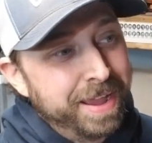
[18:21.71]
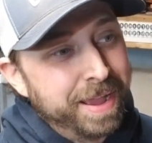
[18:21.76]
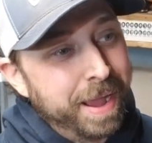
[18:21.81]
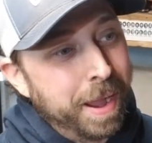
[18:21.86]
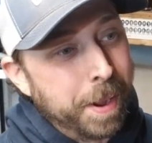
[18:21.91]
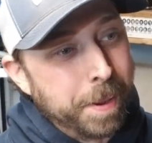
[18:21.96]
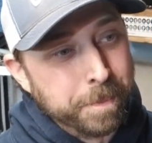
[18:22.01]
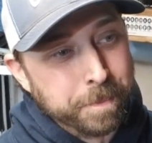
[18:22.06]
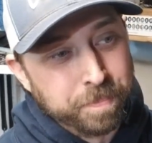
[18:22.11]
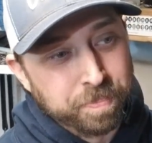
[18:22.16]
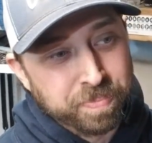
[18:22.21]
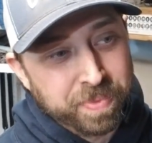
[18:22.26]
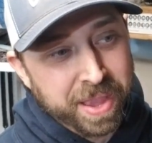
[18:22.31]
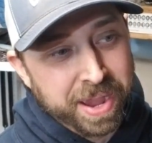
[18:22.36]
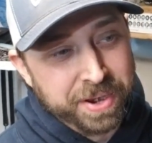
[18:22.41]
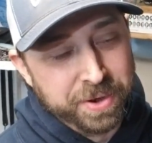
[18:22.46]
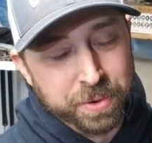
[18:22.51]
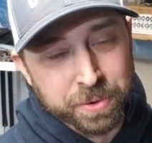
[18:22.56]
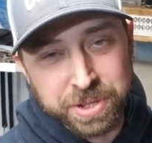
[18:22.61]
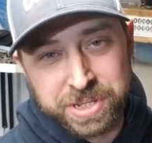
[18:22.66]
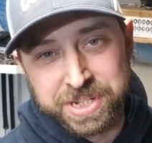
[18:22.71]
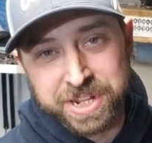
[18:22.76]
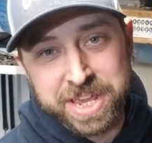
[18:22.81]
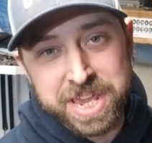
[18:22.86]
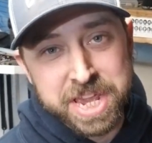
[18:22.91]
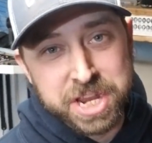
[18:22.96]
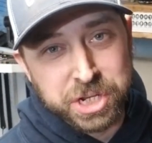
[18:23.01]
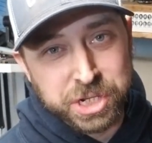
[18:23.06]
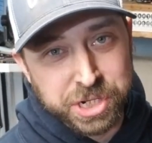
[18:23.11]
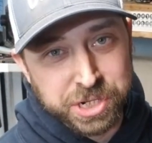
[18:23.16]
I noticed the
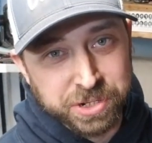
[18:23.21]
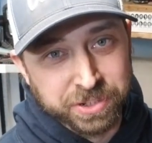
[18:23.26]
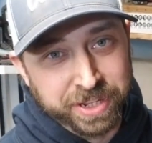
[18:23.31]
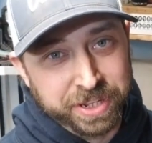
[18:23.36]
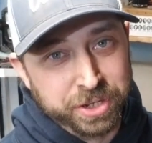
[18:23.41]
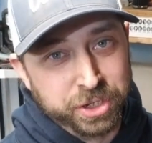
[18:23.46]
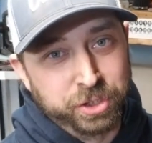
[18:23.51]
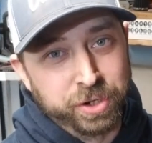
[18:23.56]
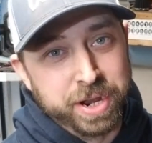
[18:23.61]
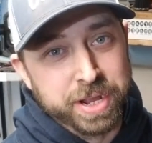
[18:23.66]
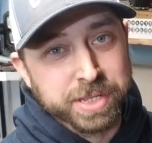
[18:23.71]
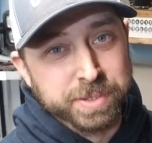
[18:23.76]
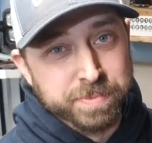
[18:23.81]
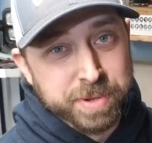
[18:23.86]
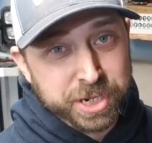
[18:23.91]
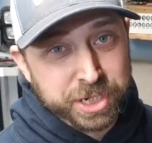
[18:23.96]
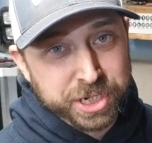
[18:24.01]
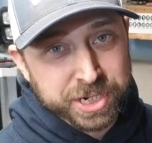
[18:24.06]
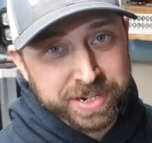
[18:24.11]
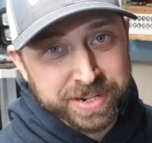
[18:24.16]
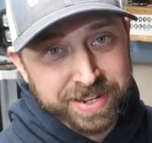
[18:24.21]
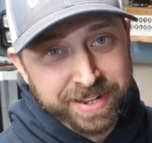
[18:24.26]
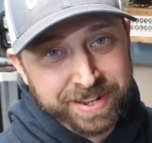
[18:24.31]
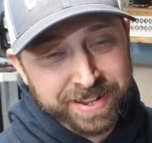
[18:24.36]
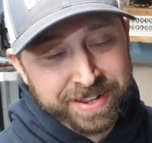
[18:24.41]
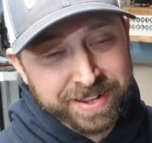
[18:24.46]
heat shield on the transmission